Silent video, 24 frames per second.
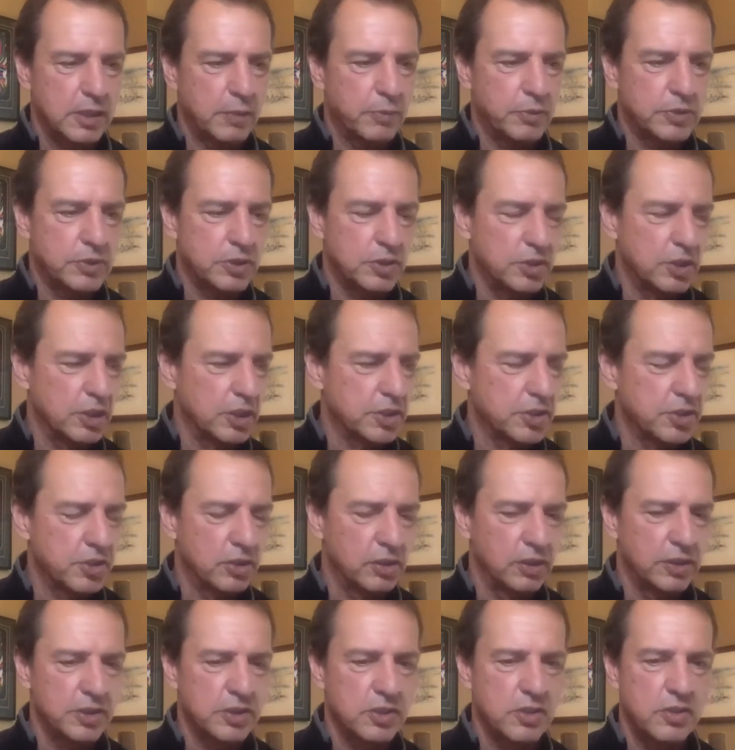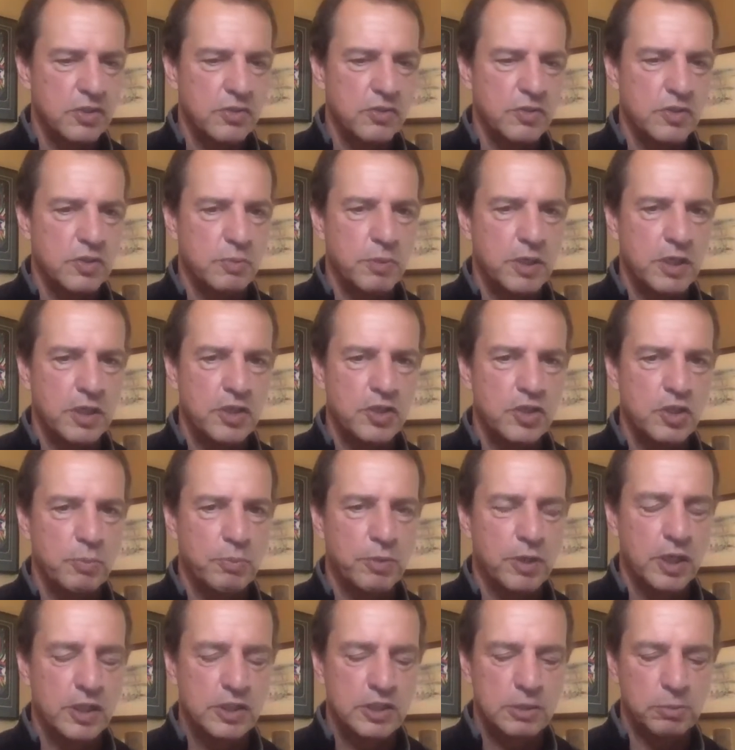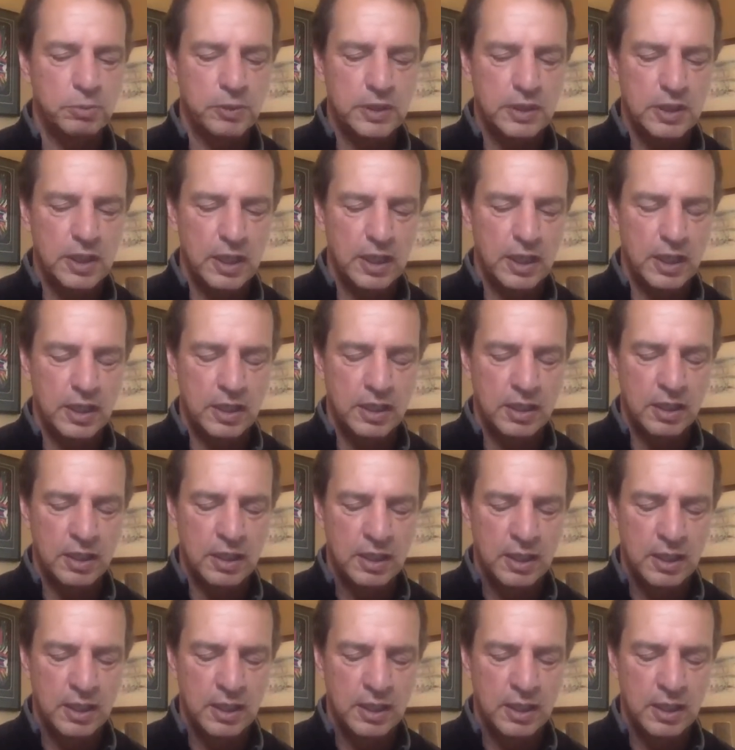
I would suggest you listen to as many as you possibly can,